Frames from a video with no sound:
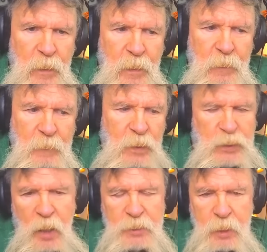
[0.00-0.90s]
But
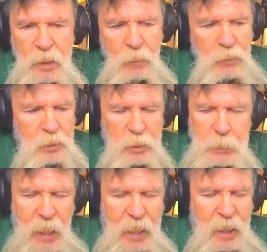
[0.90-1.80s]
John Cena would just
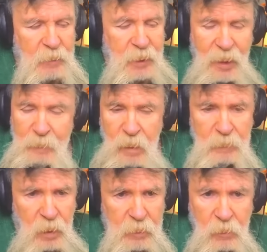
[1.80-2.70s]
flat out tell him, I'm
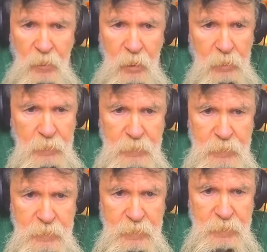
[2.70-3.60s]
not doing it.
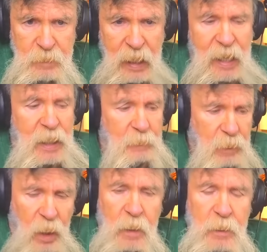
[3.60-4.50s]
I am
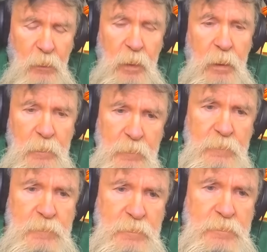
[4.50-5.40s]
not doing it.
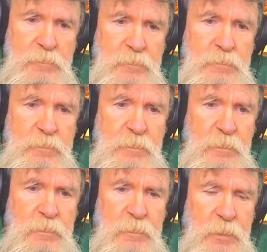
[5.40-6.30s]

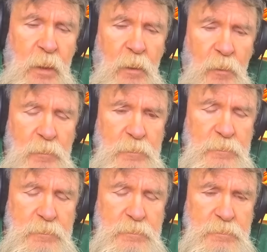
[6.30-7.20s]
So
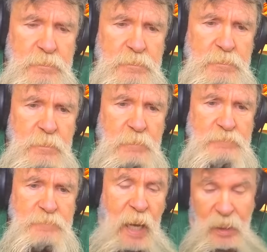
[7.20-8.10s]

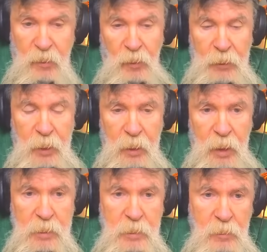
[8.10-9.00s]
I could have done
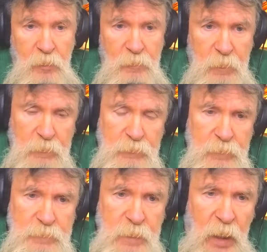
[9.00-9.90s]
that too, but
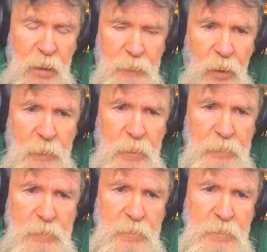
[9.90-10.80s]
I could
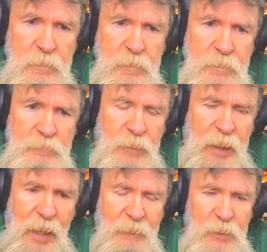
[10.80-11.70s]
probably been
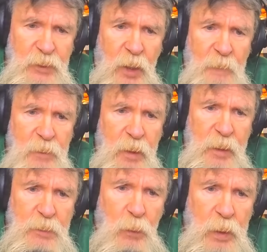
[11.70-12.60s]
out of a job the
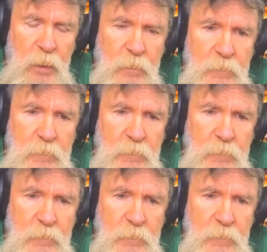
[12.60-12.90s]
next week.